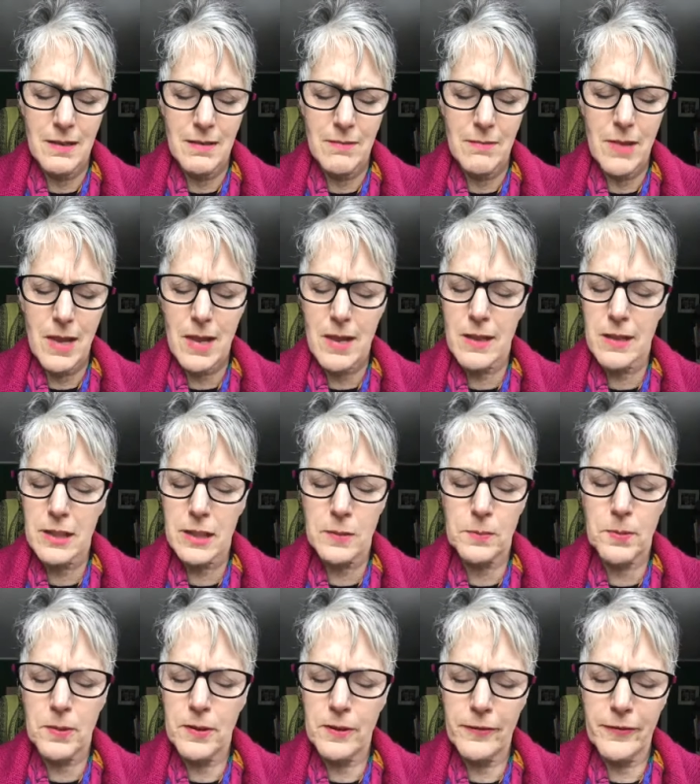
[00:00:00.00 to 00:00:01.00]
Make us
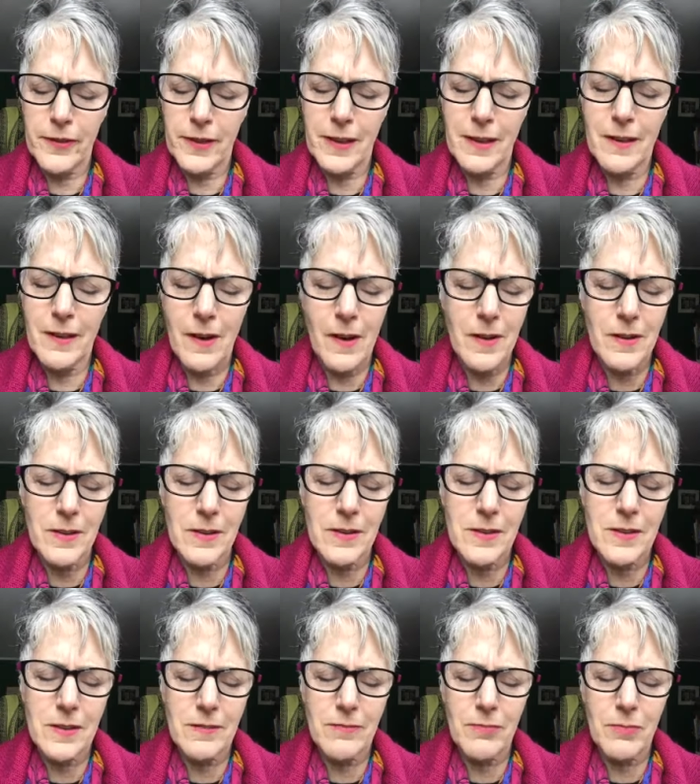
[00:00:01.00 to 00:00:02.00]
perfect
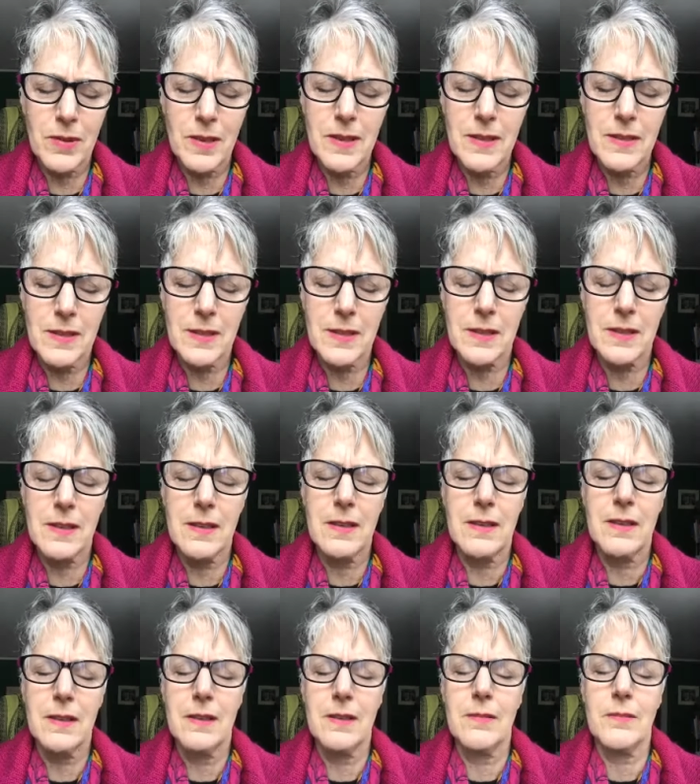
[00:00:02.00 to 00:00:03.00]
gardens of peace,
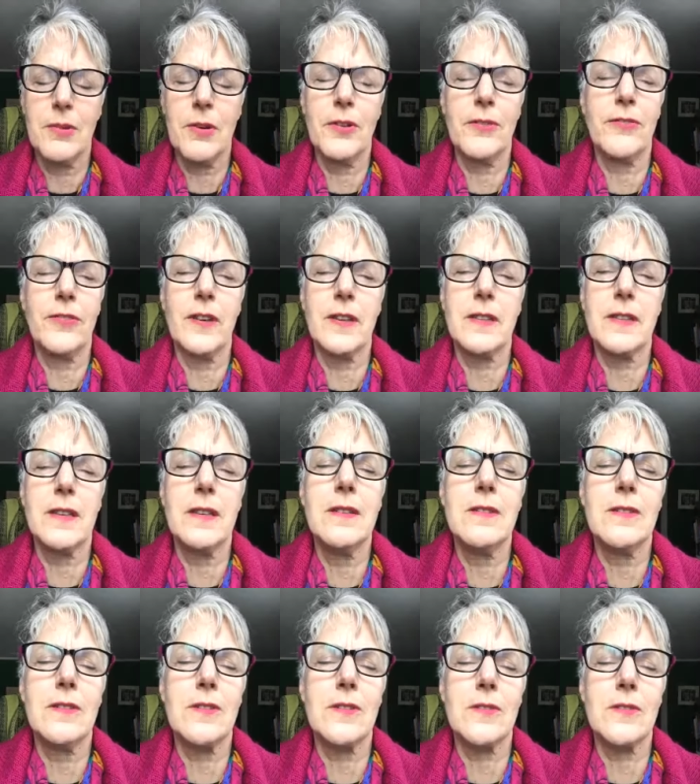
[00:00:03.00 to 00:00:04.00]
perfect
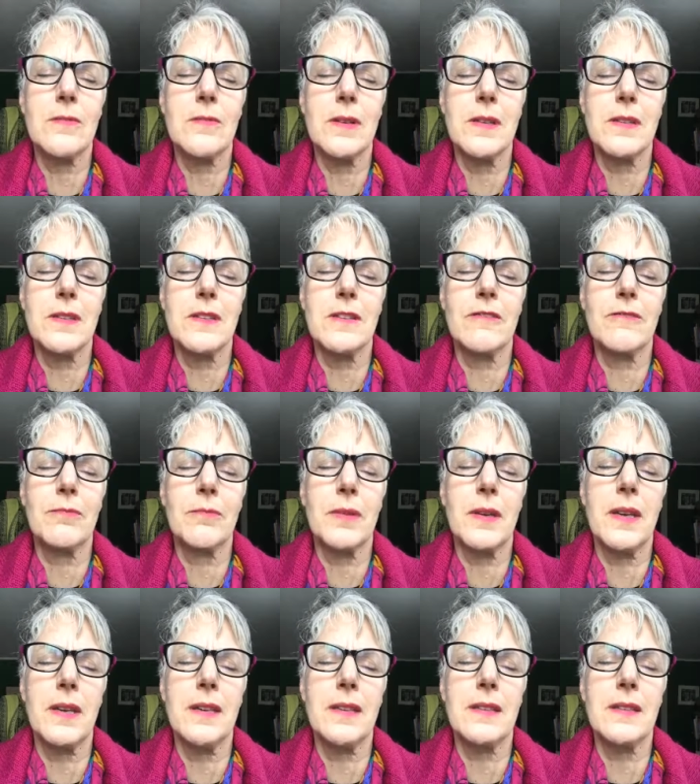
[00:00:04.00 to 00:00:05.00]
instruments of
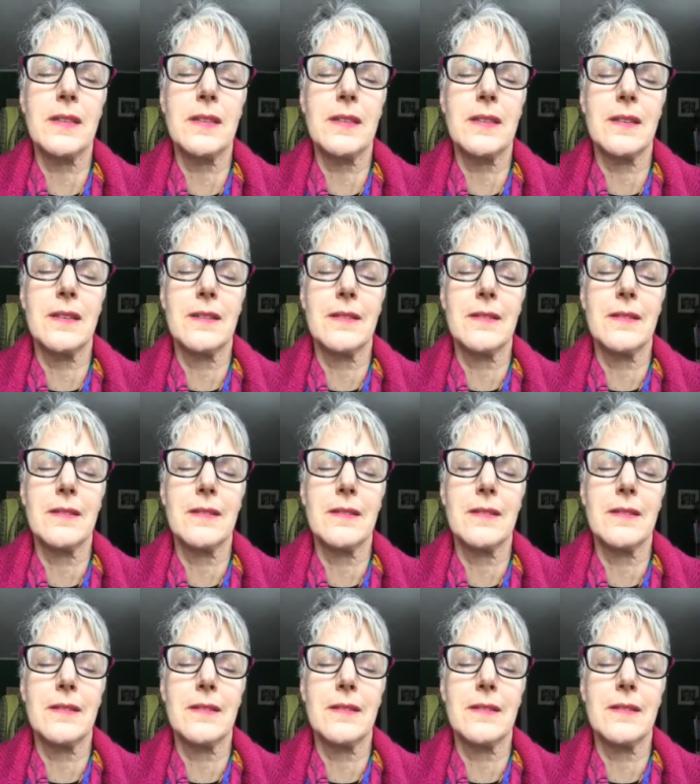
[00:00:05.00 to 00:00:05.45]
peace.